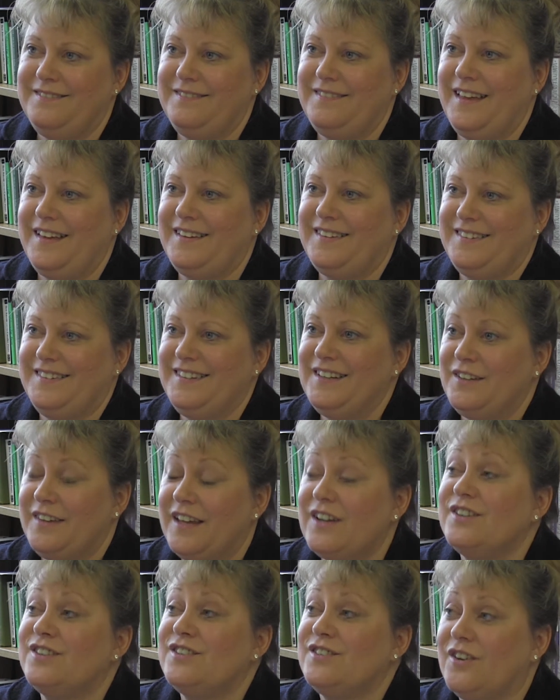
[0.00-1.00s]
they
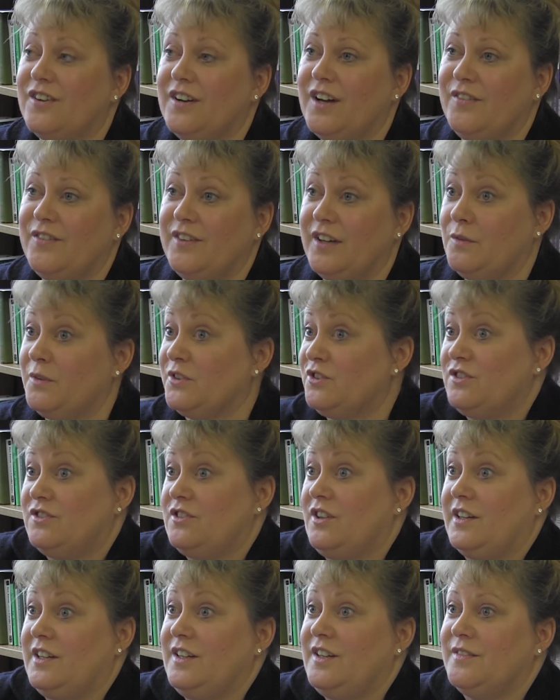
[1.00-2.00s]
could start off saying, well, she's
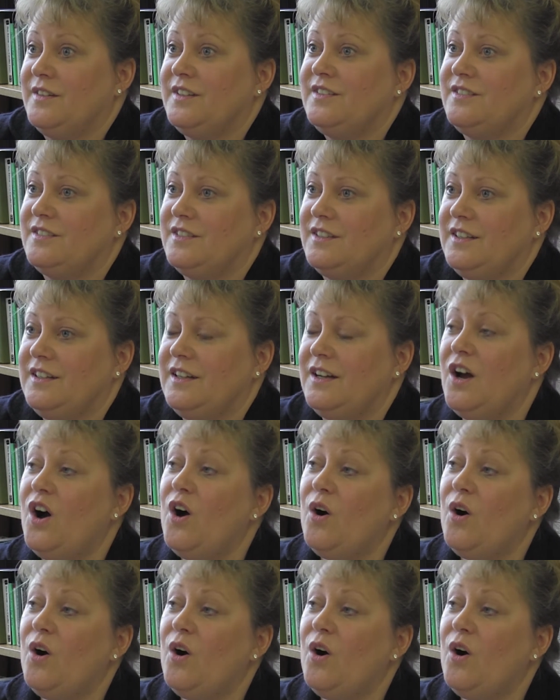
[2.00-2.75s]
not here, is she?